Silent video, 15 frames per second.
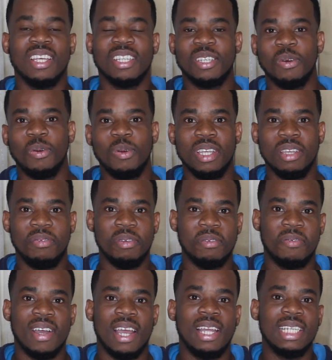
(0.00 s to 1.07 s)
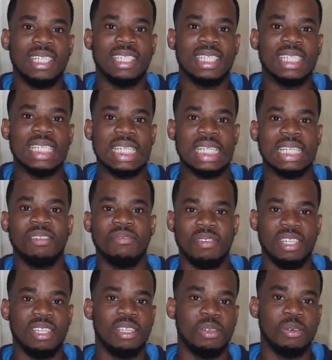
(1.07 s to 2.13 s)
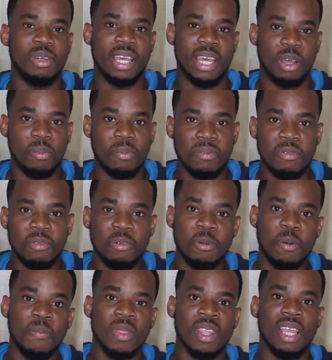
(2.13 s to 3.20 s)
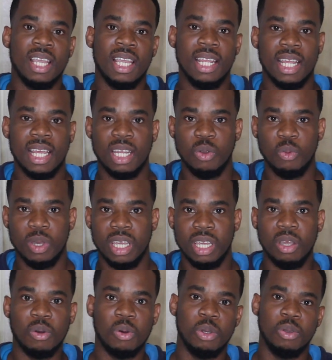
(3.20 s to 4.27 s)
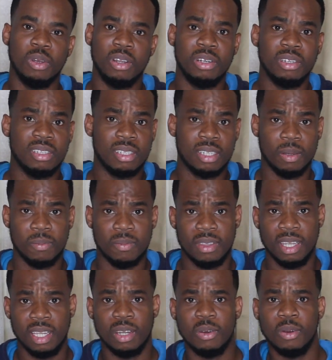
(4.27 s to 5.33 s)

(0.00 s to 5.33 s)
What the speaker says: So if you find this video helpful in any way, or you learned something,